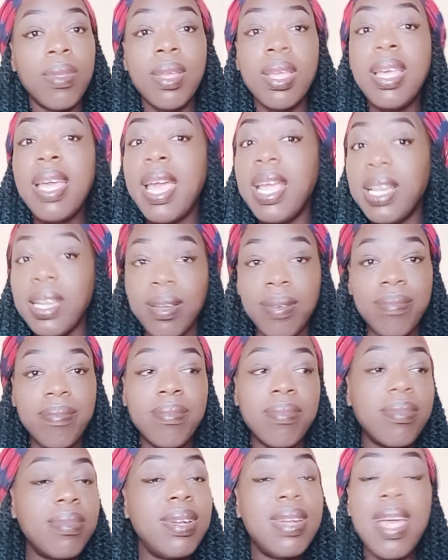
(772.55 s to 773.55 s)
gain,
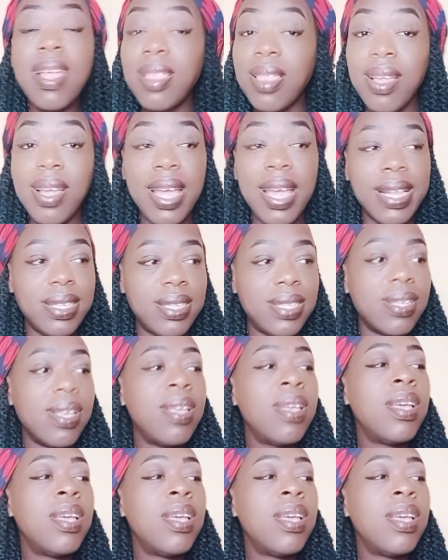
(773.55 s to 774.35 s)
nothing else.